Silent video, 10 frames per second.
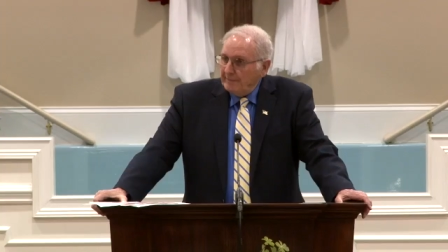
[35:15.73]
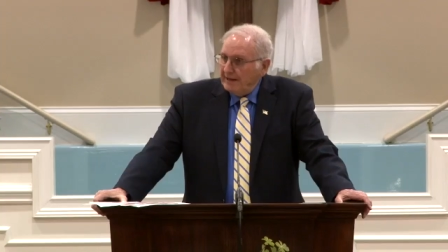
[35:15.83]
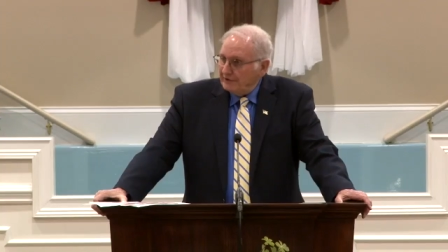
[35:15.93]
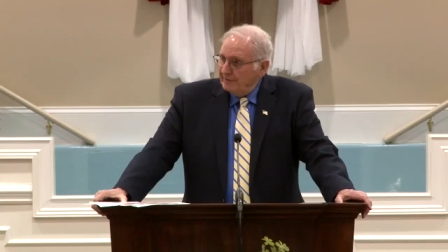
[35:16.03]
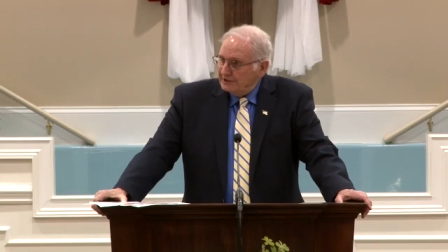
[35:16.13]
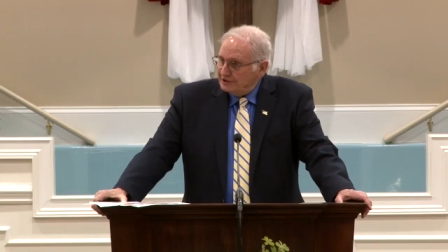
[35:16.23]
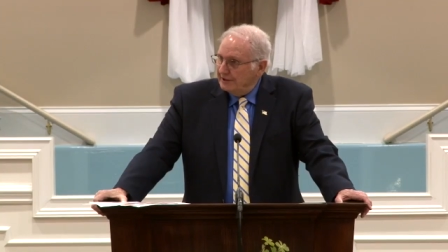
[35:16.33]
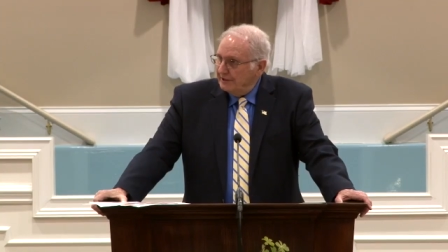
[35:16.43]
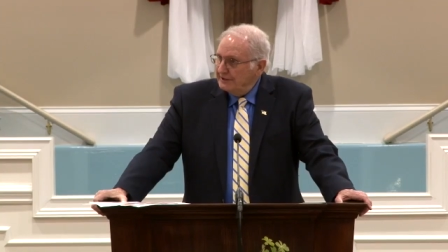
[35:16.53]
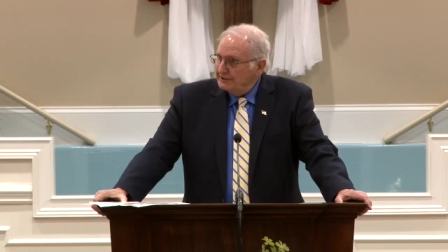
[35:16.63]
about their
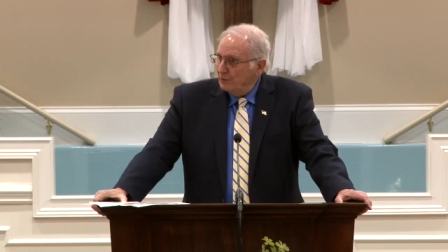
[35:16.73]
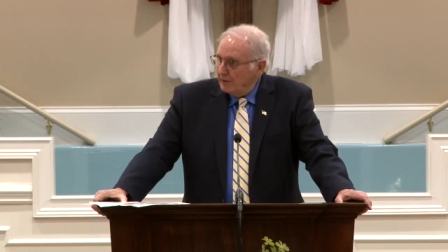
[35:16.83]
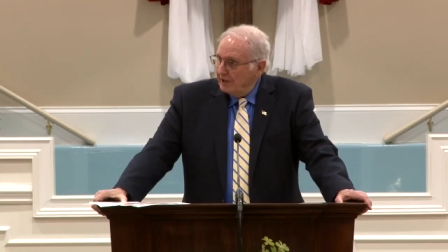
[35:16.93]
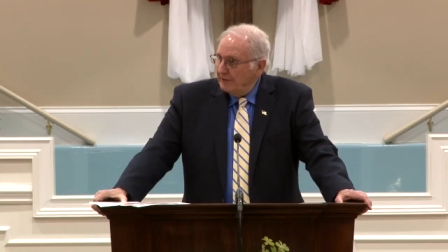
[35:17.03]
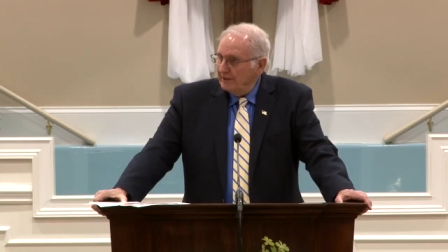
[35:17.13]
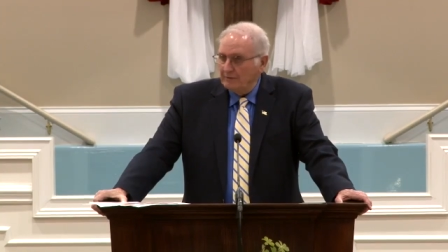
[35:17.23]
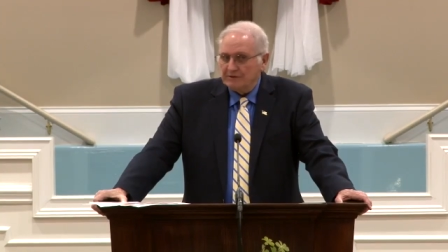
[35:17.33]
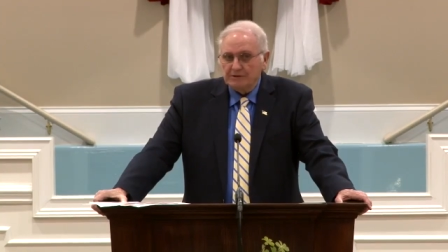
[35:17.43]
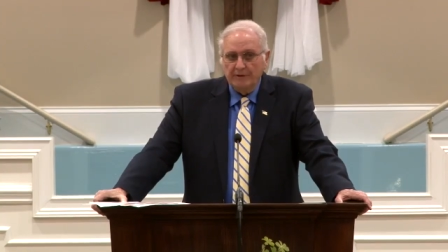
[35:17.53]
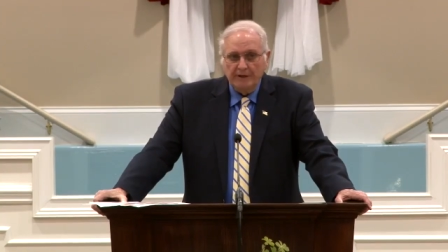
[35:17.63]
missionaries and worried about
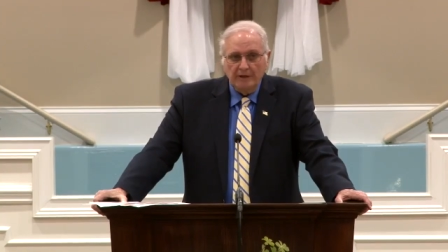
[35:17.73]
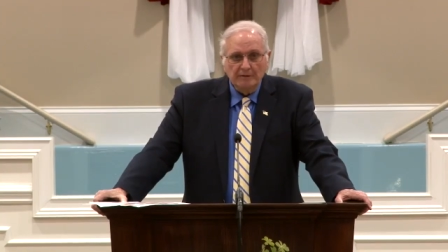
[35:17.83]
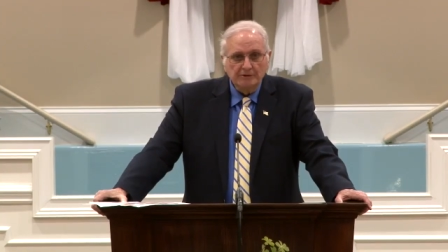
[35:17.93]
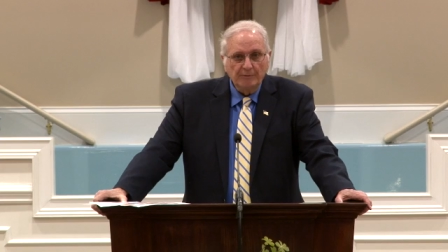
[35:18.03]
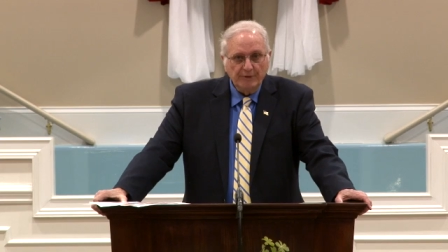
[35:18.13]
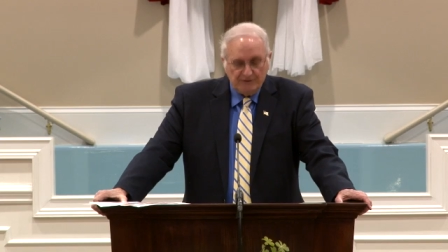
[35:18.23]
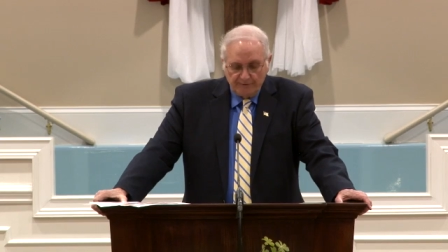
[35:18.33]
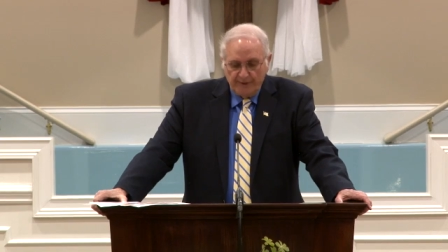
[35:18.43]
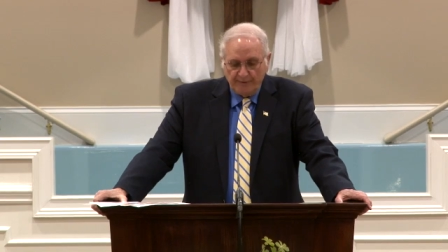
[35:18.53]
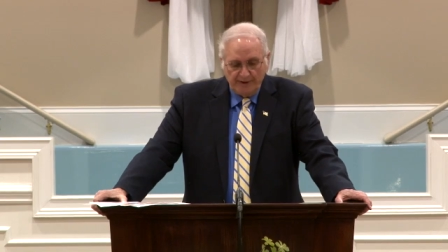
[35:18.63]
what's going on. So please
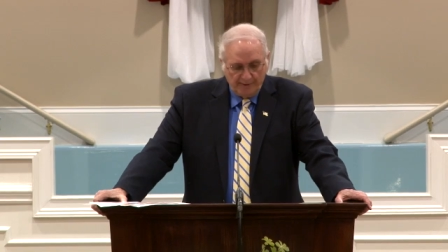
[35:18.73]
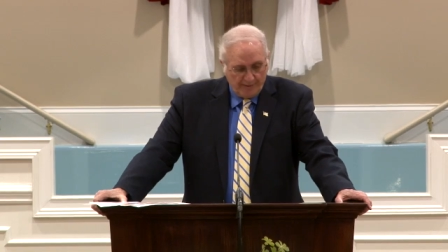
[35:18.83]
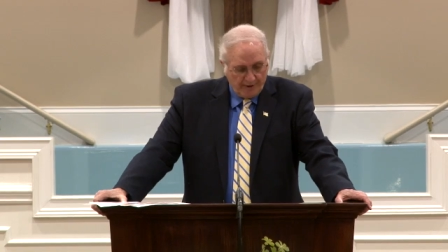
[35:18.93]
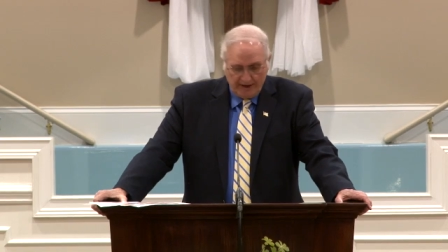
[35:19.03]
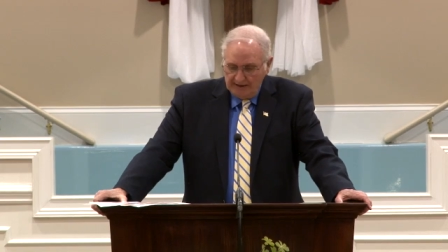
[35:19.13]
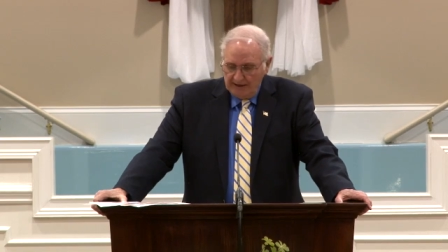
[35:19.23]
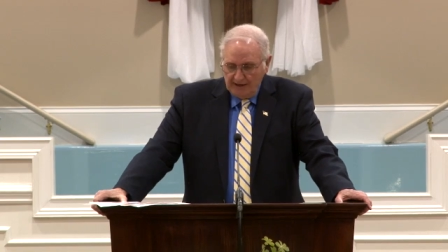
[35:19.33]
remember them in prayer.